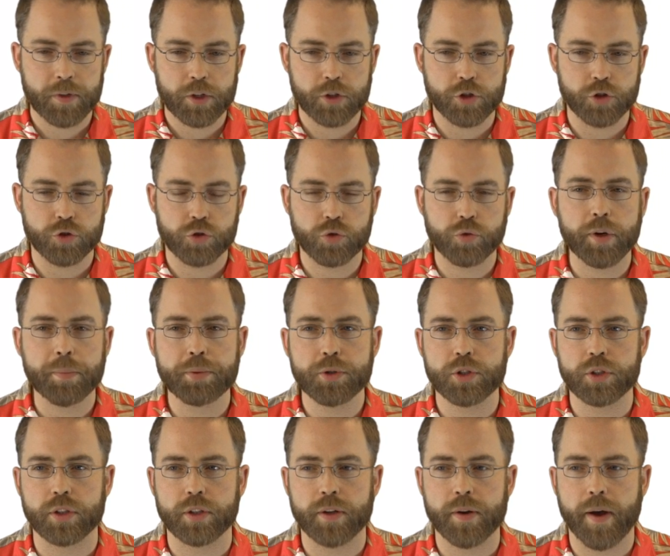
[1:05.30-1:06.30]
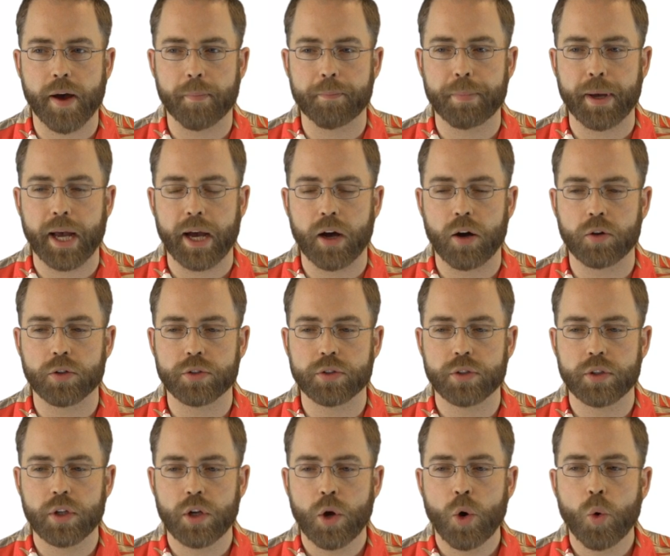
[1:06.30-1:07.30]
description about
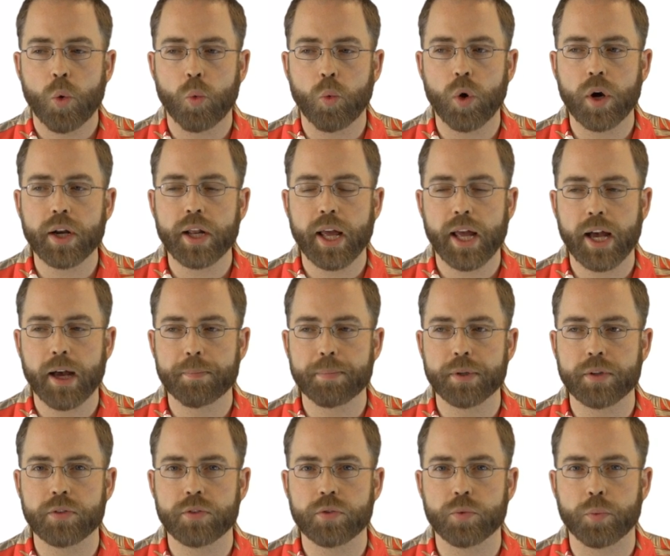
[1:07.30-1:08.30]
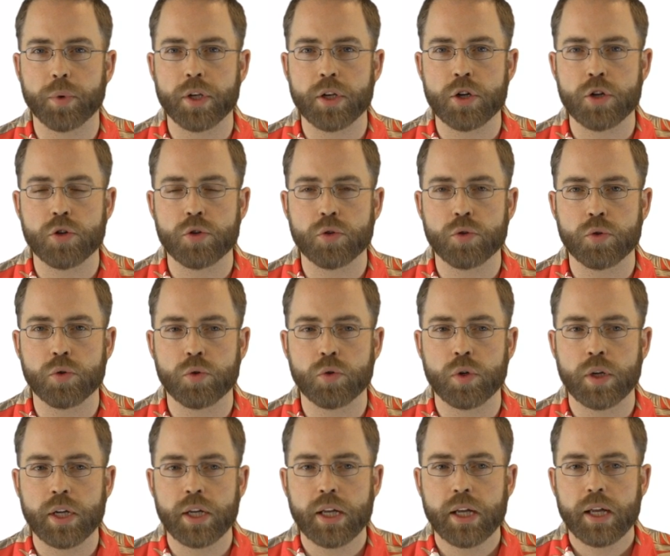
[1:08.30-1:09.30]
what happens when you
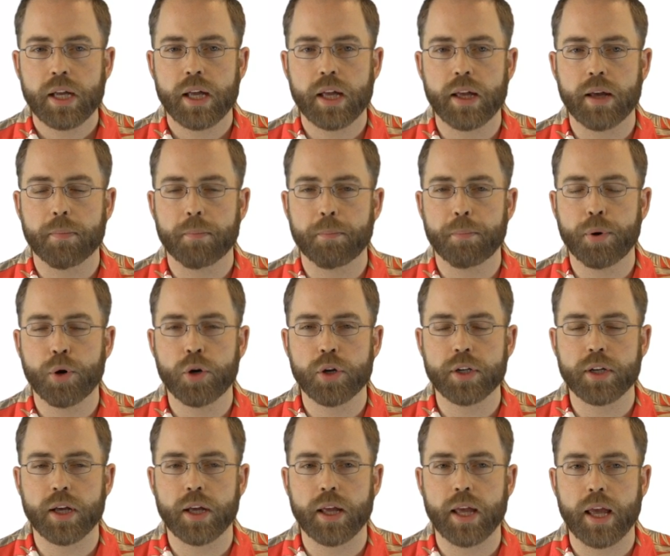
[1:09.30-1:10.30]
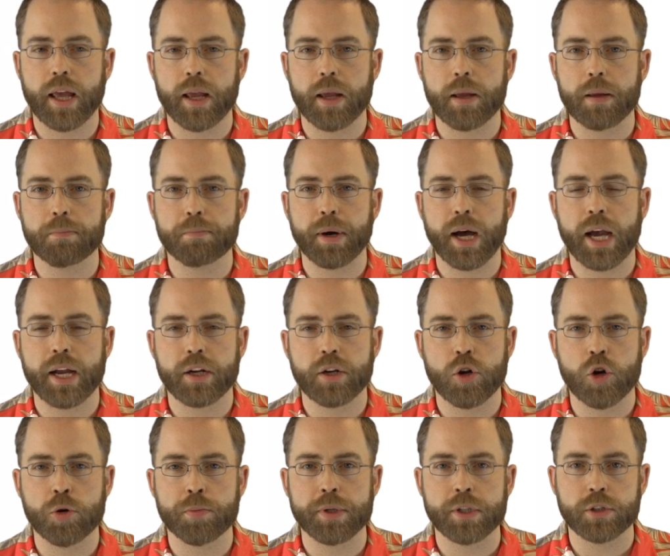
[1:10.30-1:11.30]
put a
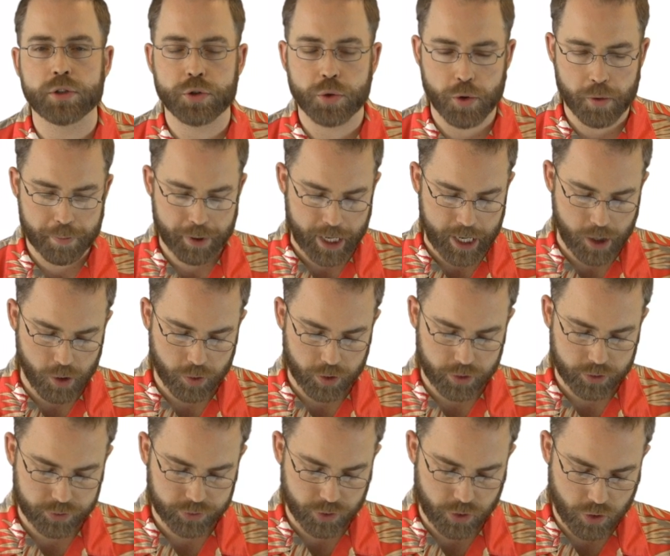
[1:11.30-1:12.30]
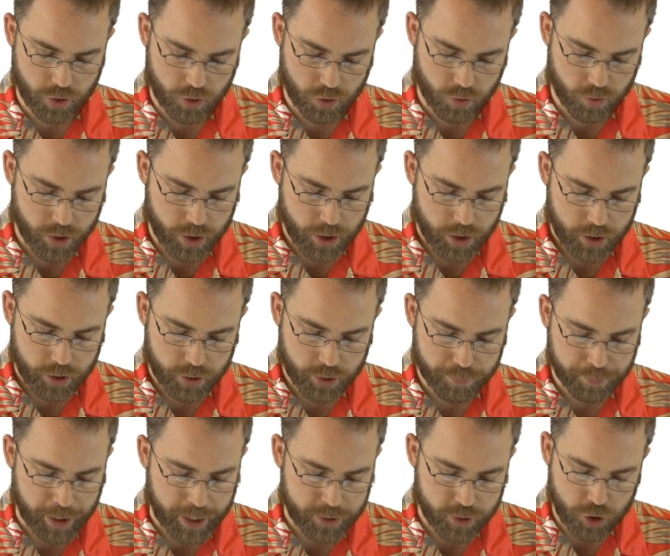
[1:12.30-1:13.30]
binomial to a power. So
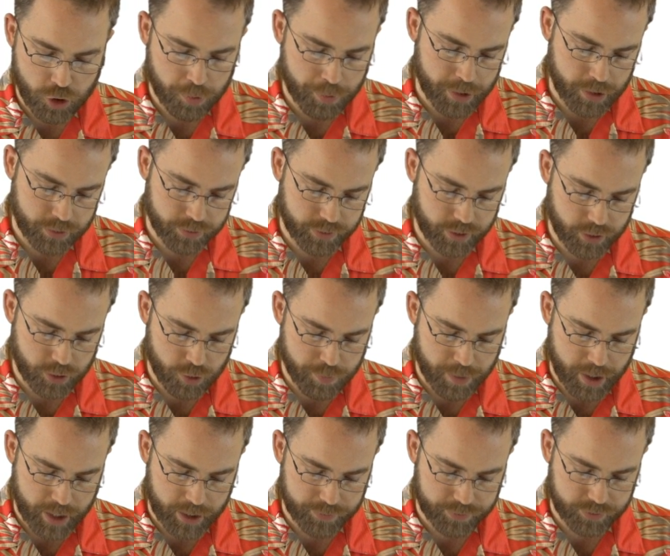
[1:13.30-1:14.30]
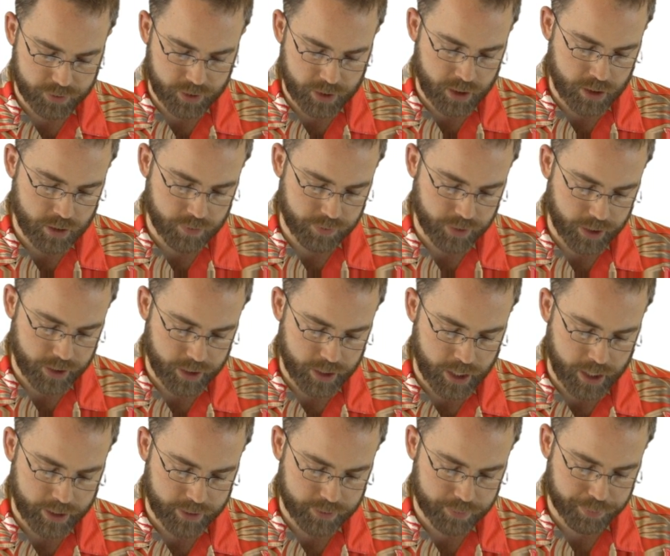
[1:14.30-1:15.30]
binomials that you might have seen of like
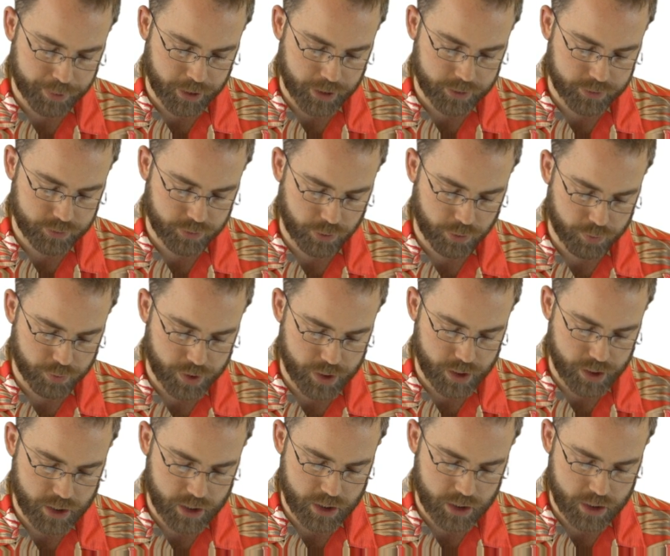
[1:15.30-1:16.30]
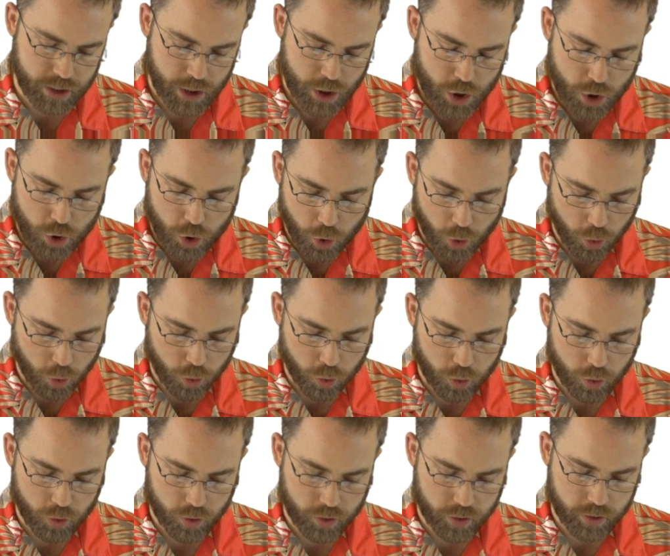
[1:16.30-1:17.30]
x plus 3
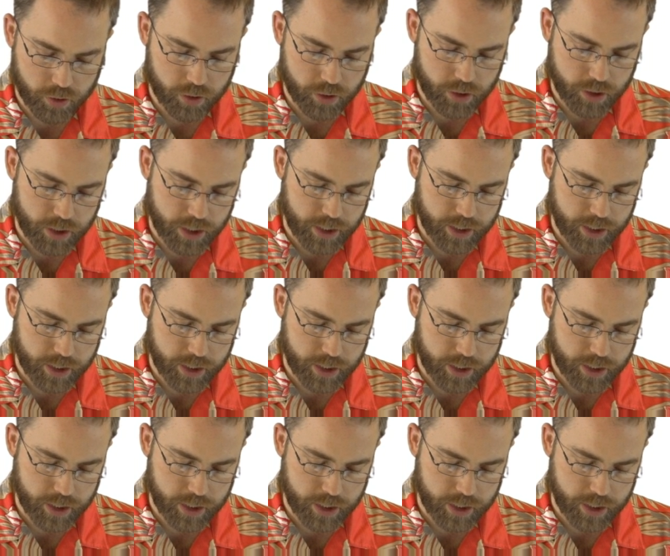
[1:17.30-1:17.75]
or